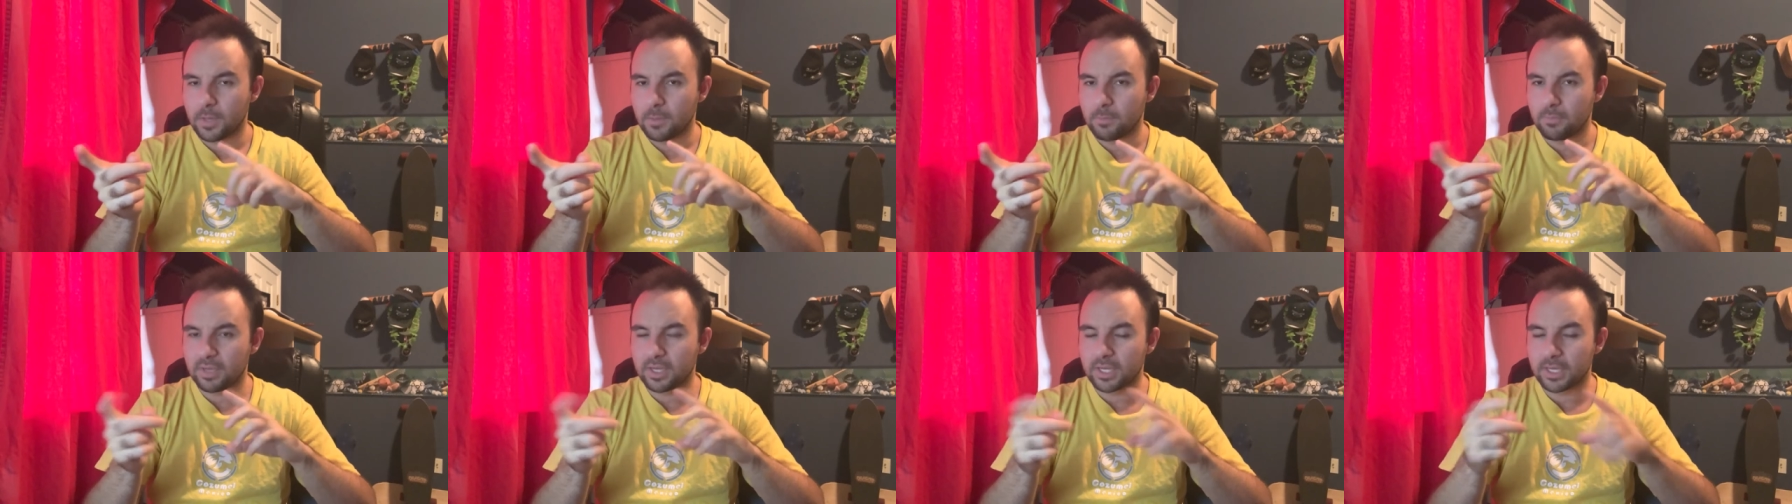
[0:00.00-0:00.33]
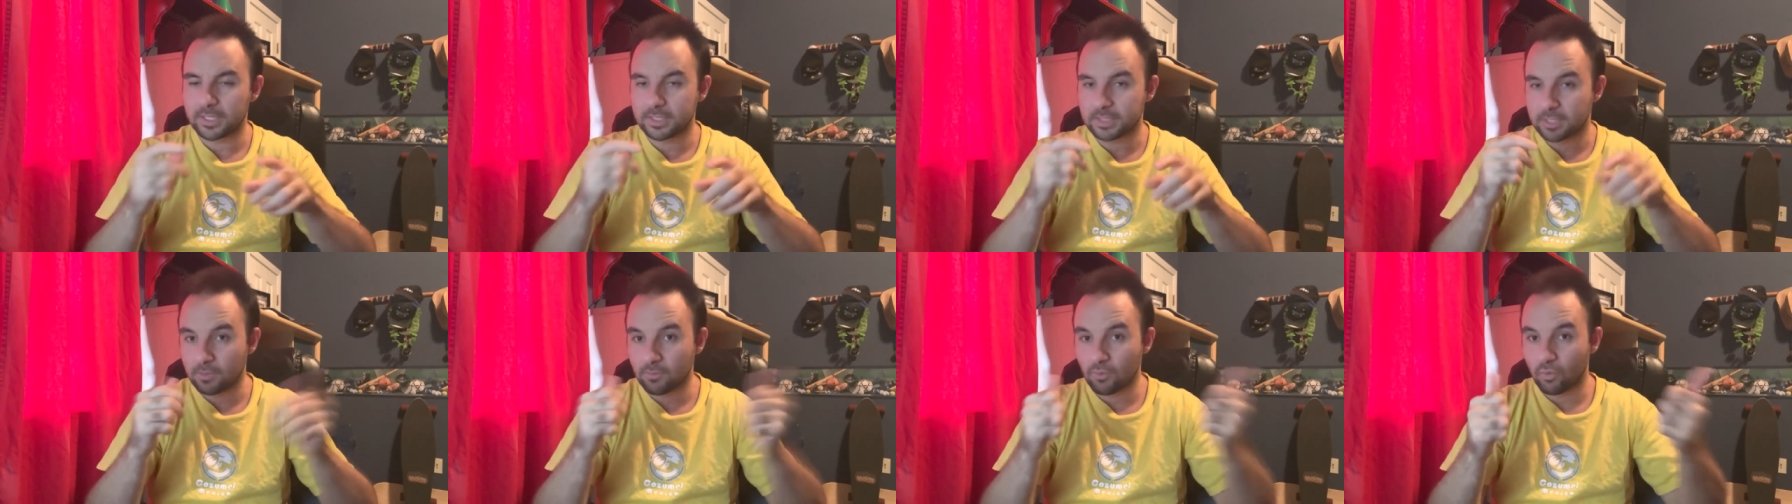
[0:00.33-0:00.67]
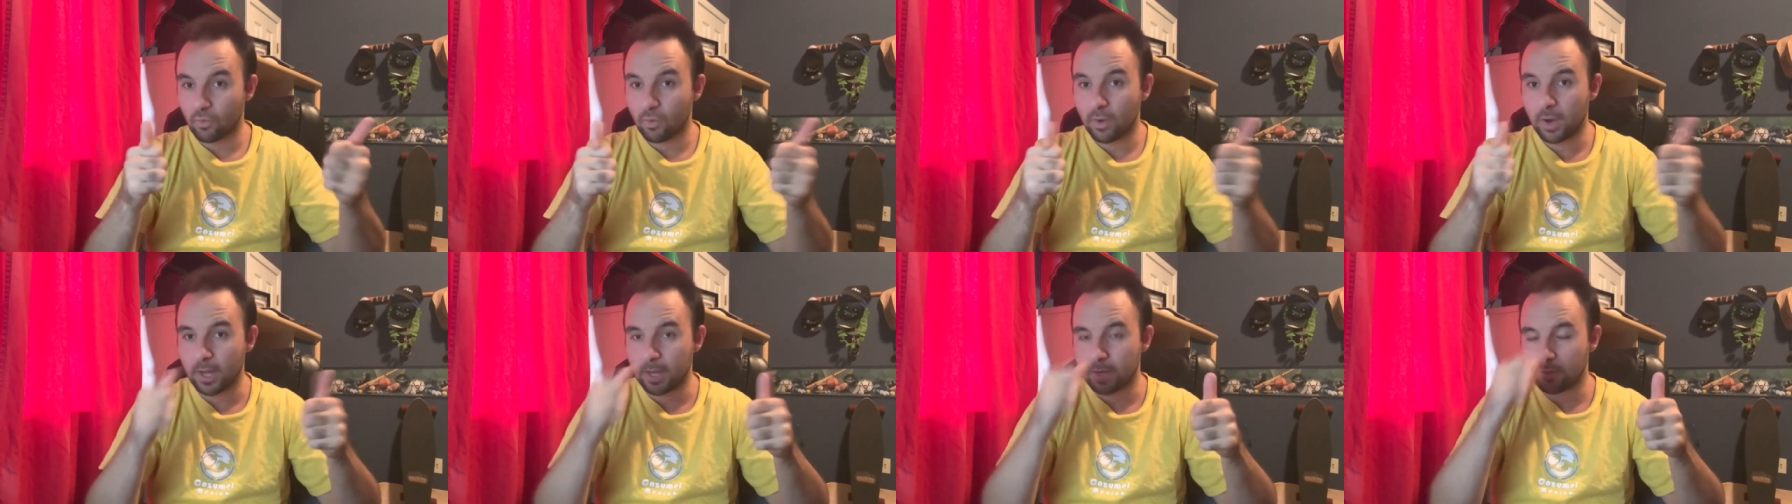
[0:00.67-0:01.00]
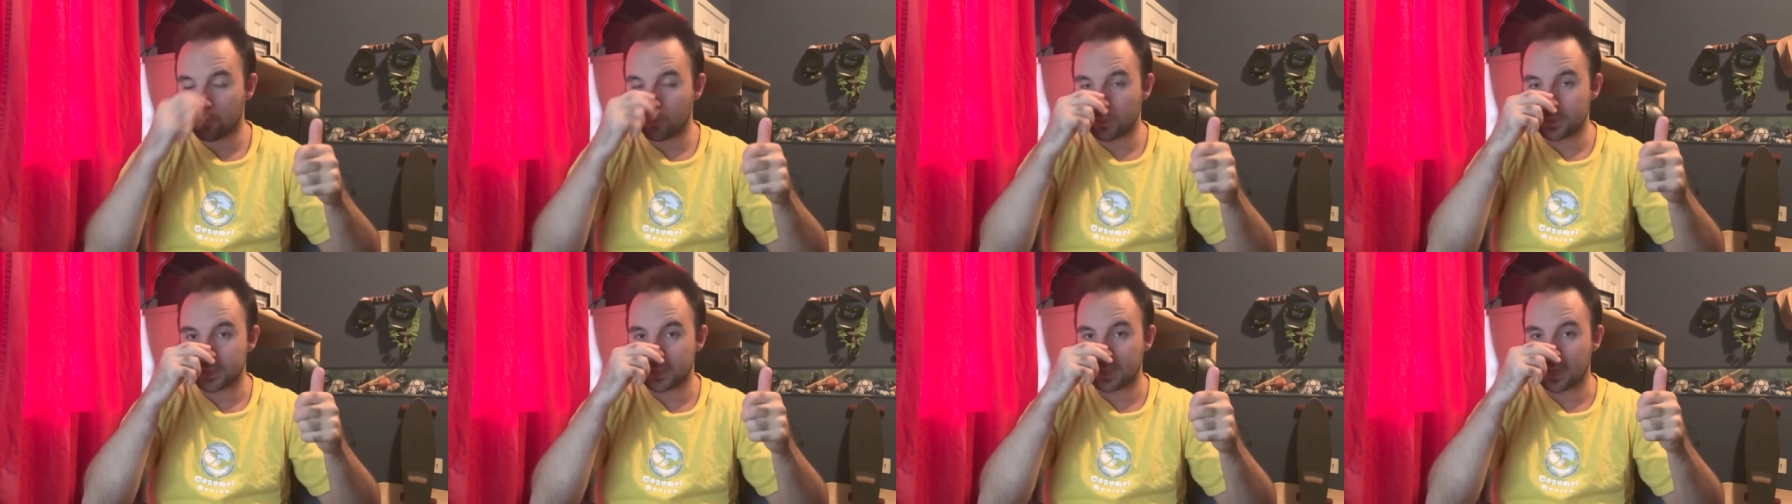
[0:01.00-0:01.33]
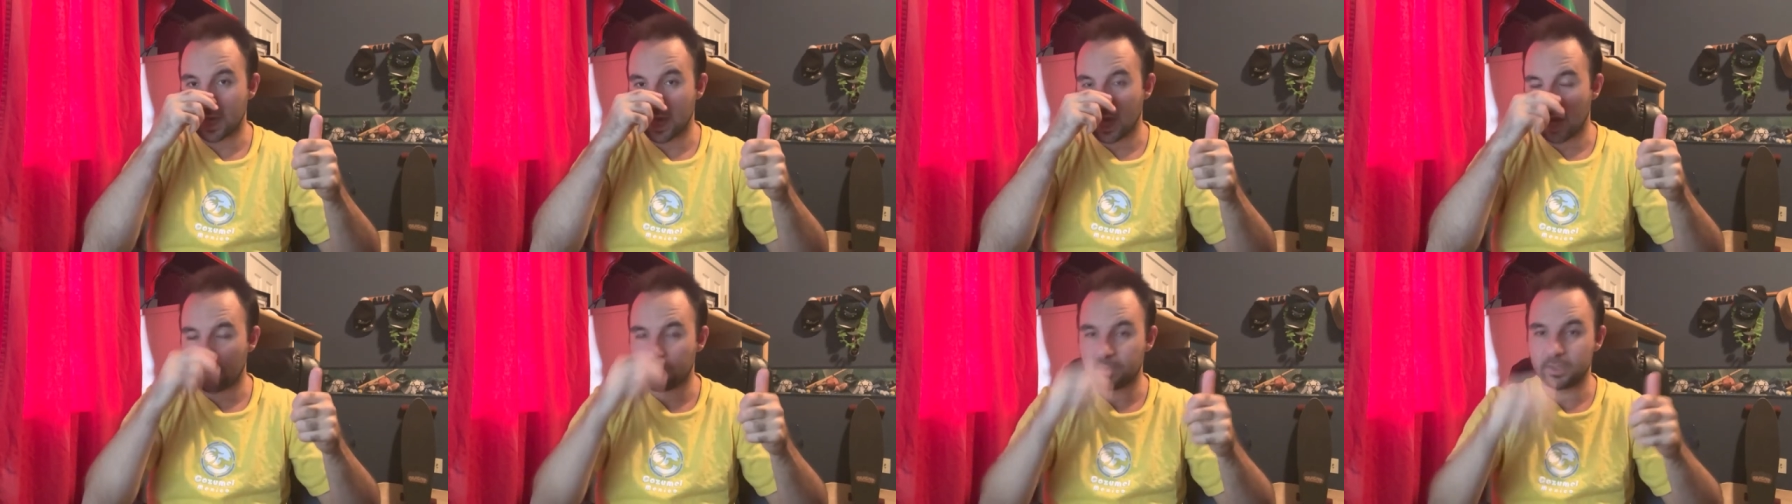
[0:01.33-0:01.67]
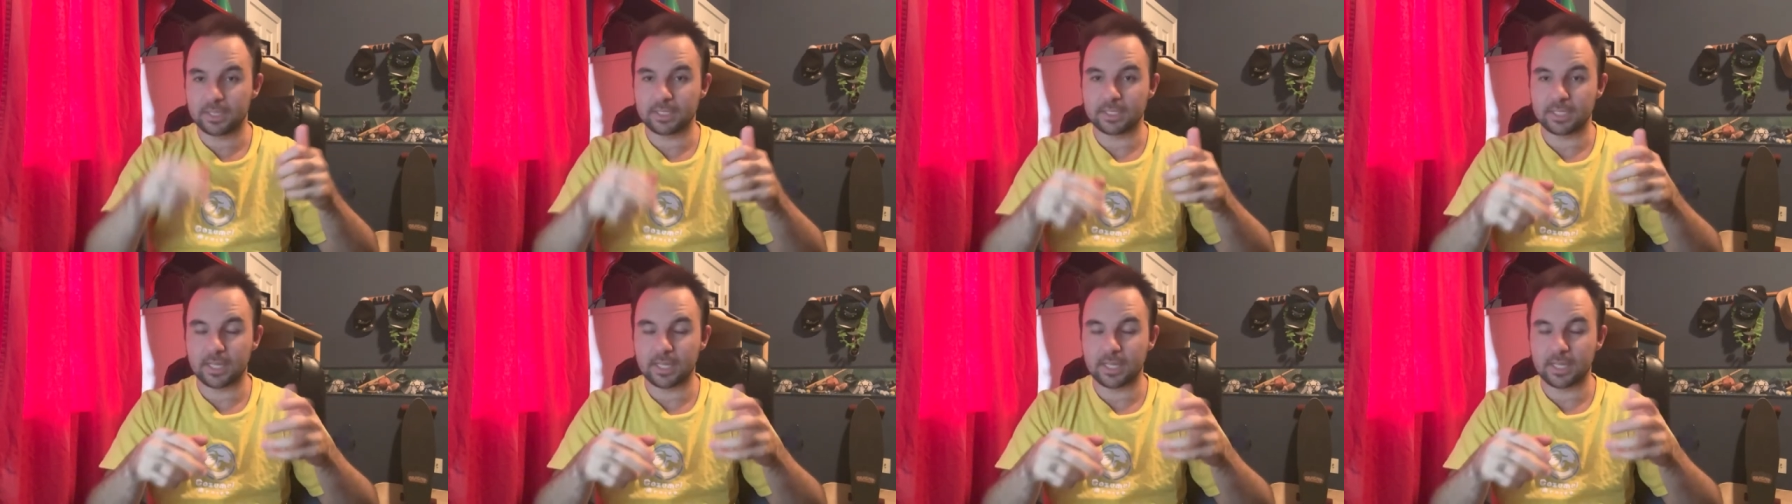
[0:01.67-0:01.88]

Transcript: because number one, what's going to happen is